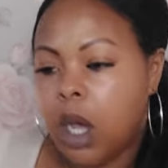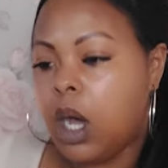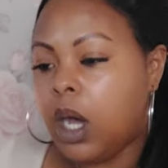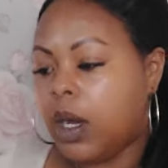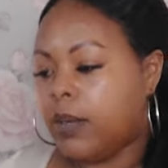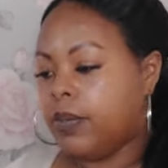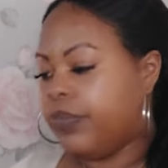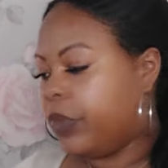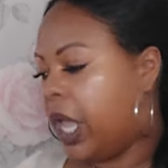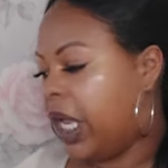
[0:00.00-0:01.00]

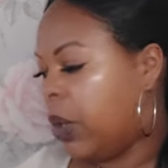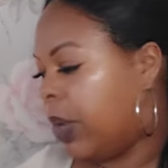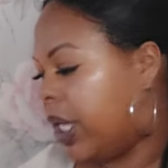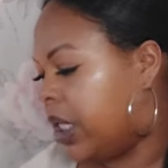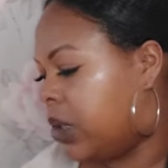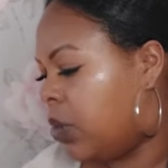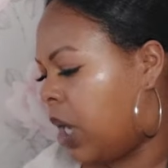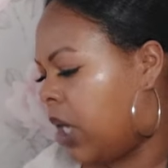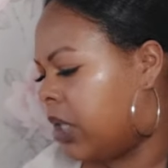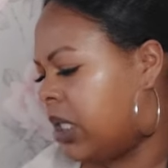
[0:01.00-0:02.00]
Anyways, what
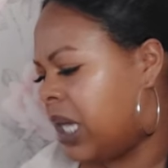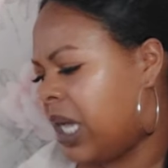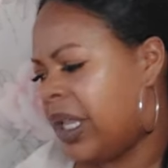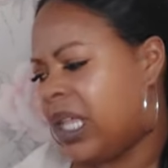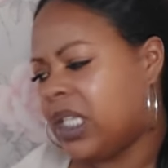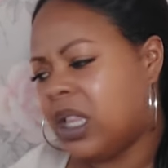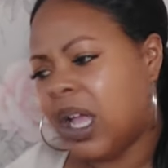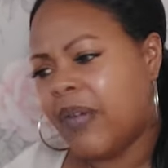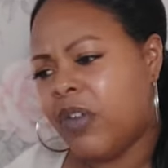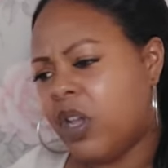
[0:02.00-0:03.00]
else? Yeah, there's
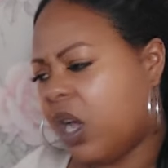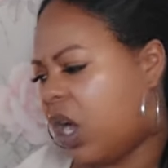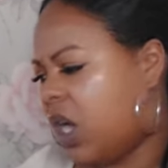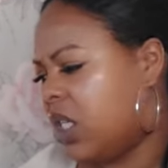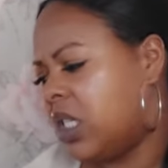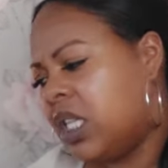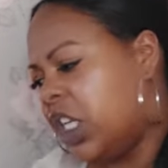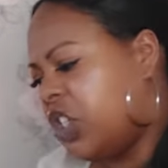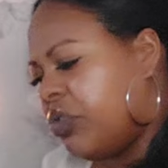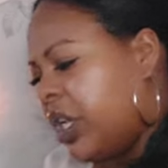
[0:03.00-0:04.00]
love on the cards,
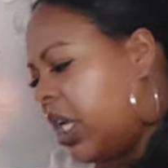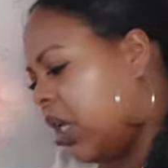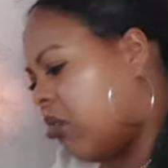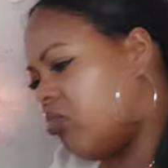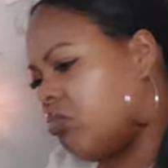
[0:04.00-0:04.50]
literally.